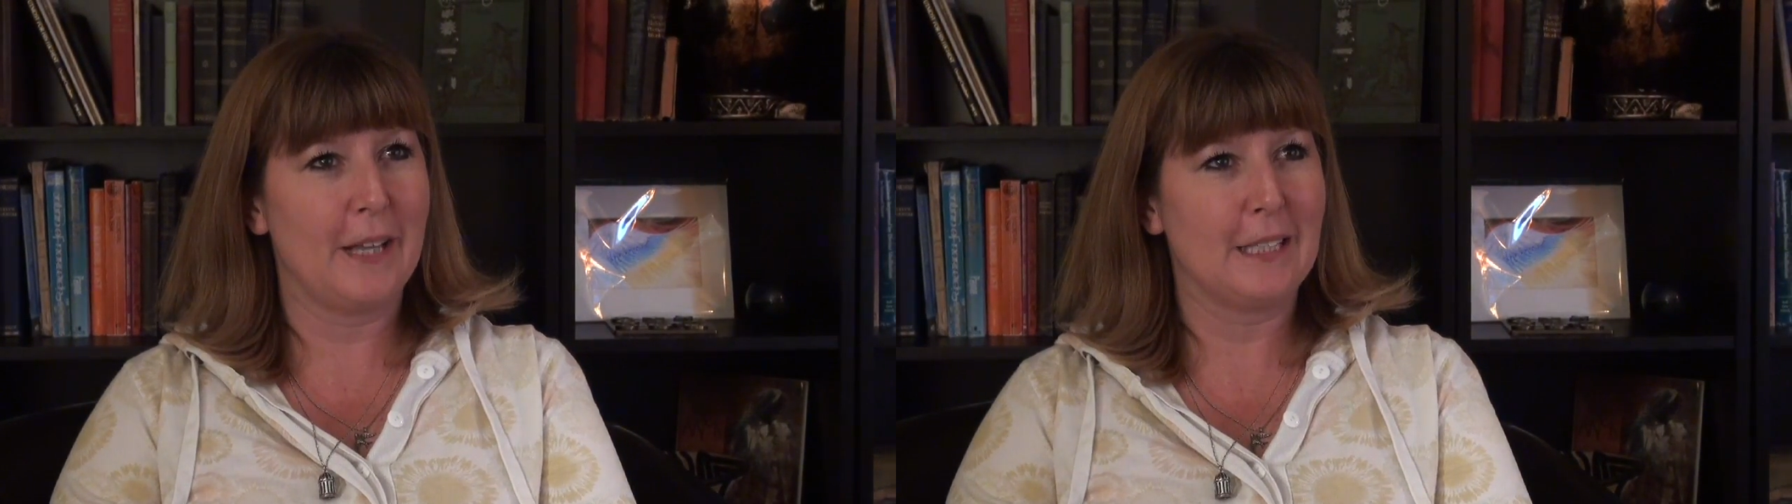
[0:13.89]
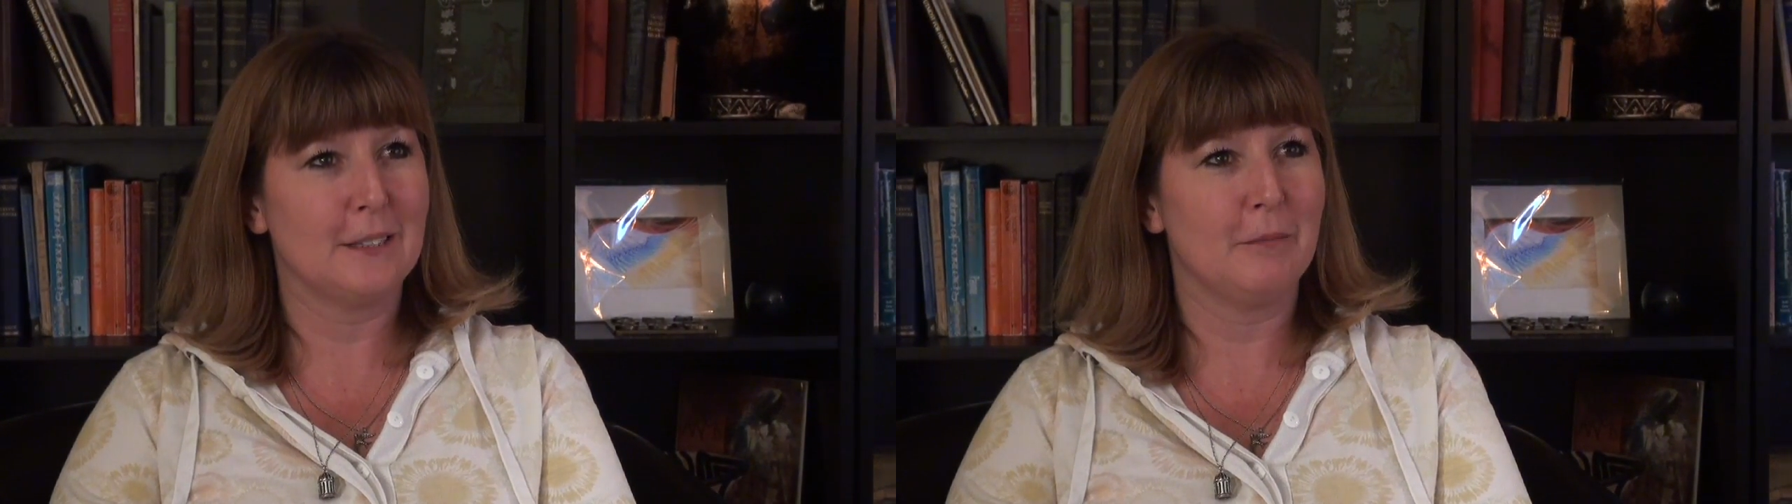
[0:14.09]

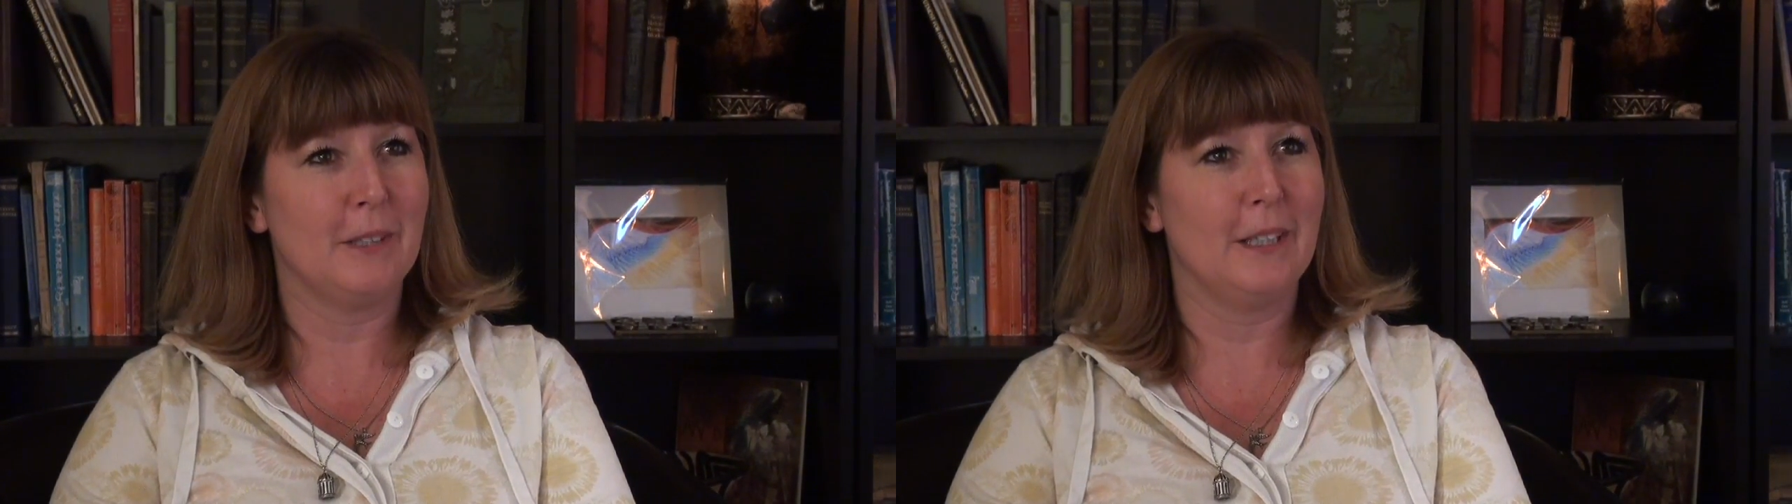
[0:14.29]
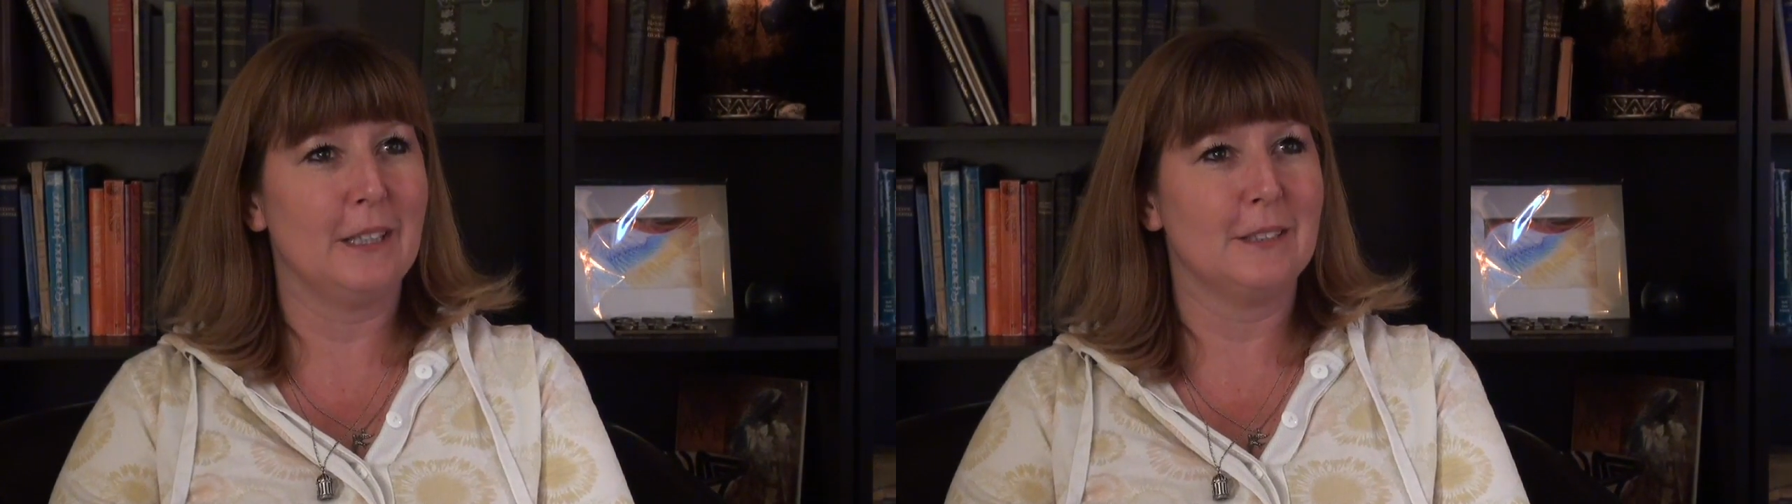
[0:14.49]
That's
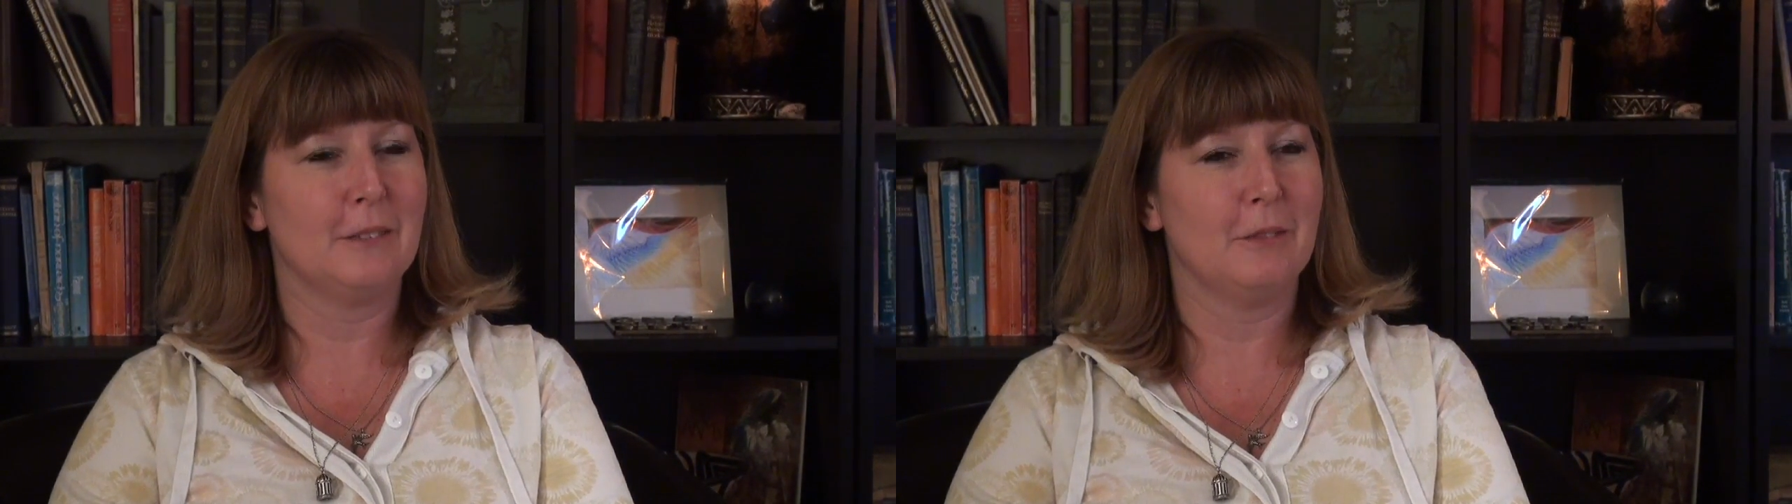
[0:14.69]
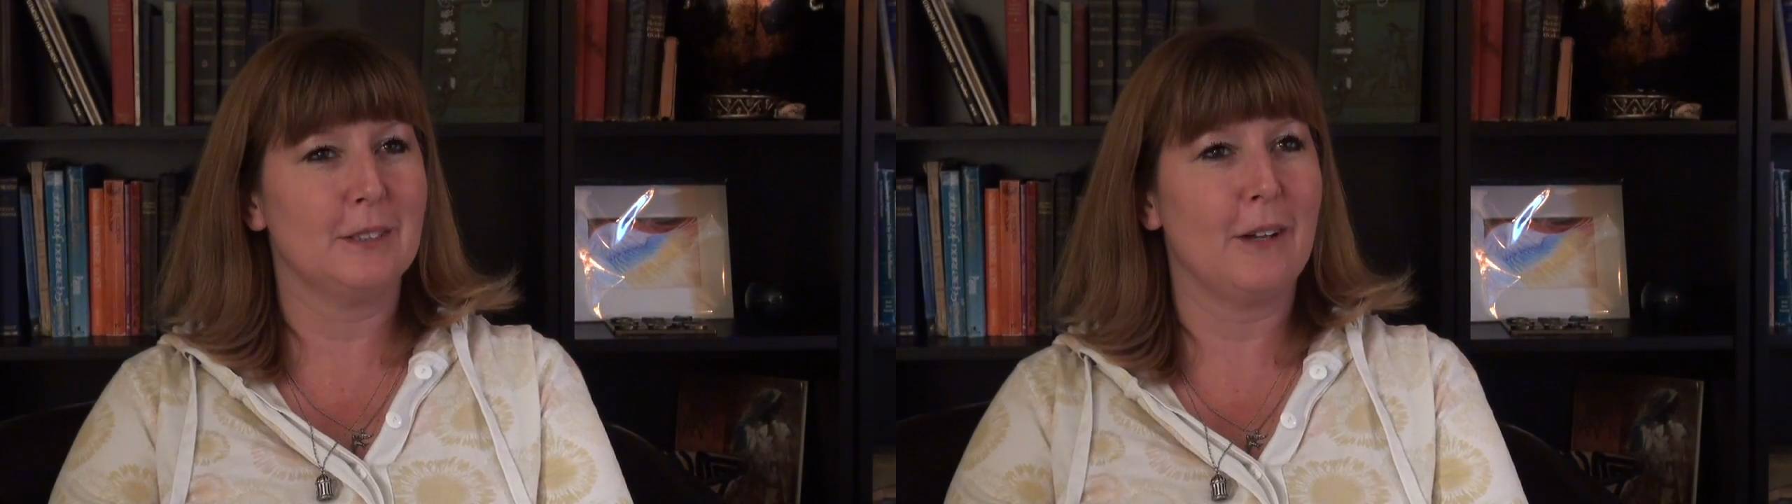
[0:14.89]
something
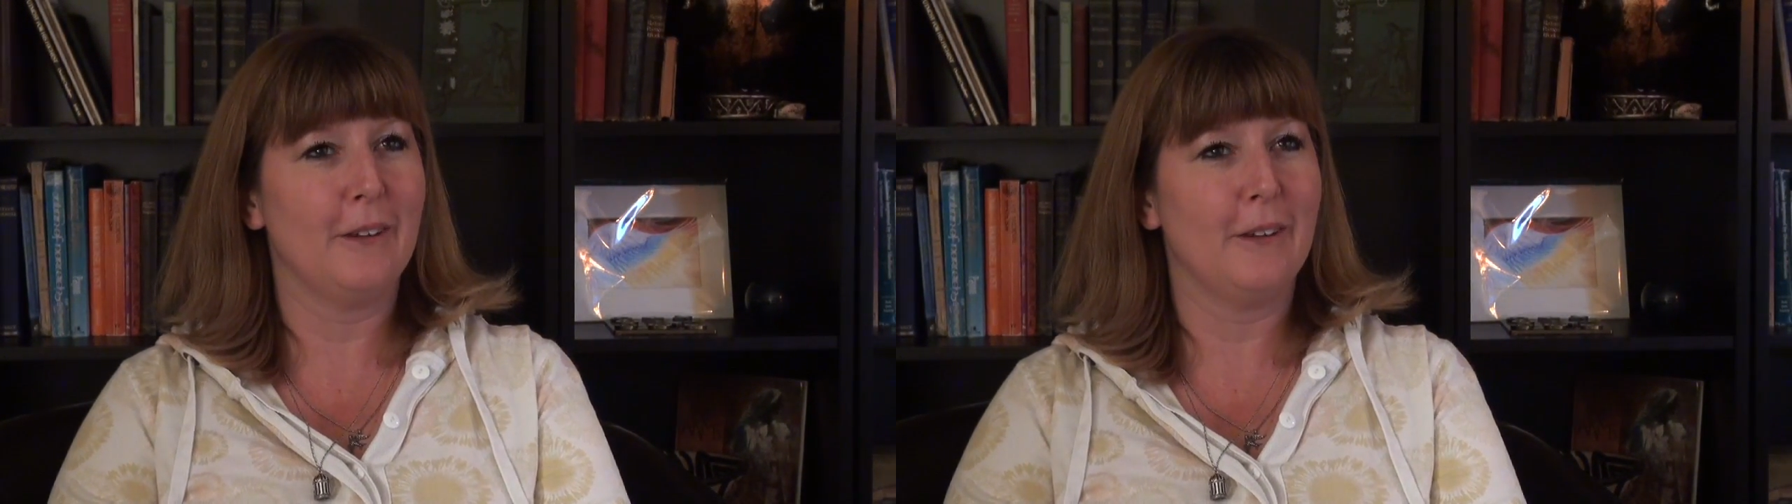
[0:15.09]
that was